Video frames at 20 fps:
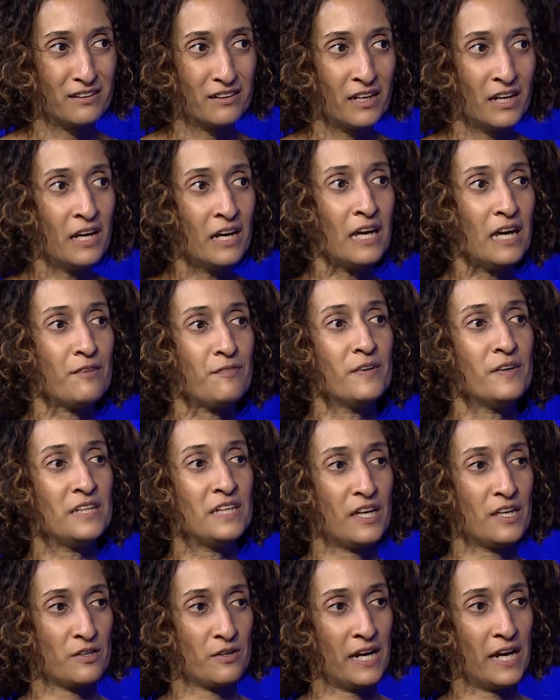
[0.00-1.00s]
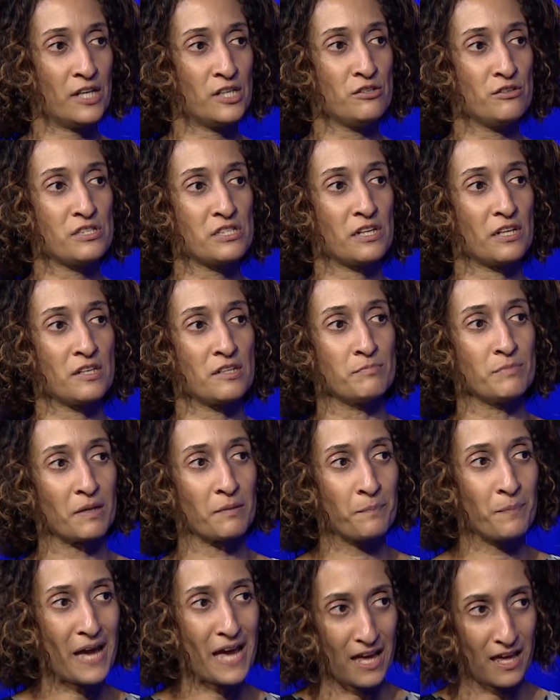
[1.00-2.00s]
Yeah. If on the other hand you studied
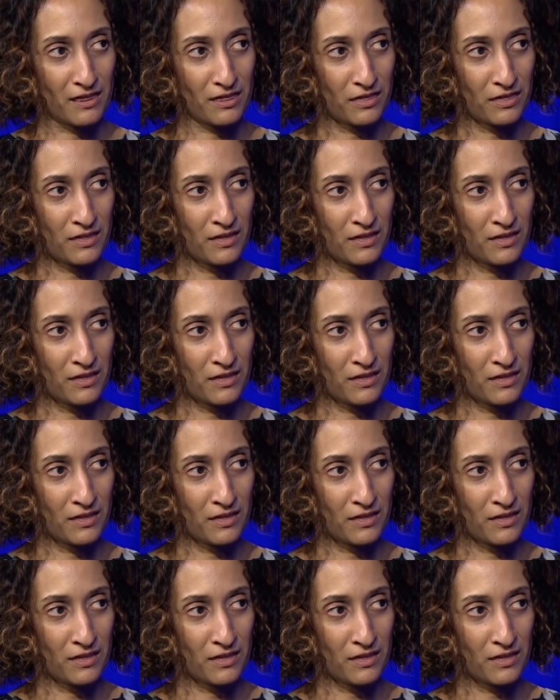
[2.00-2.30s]
Macbeth,